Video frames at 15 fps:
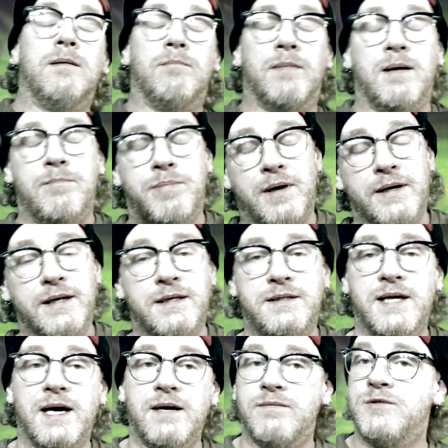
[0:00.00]
My buddy
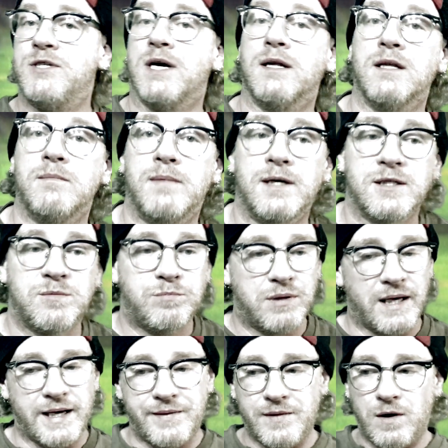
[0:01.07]
Dave Jellama's
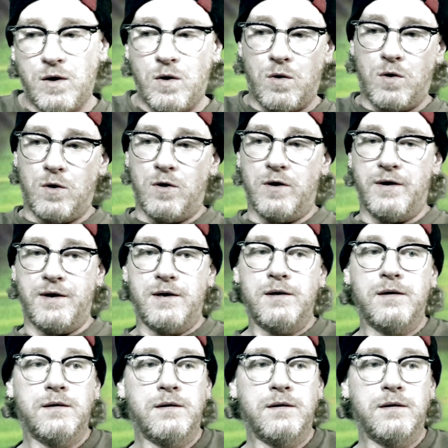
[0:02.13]
playing the horn.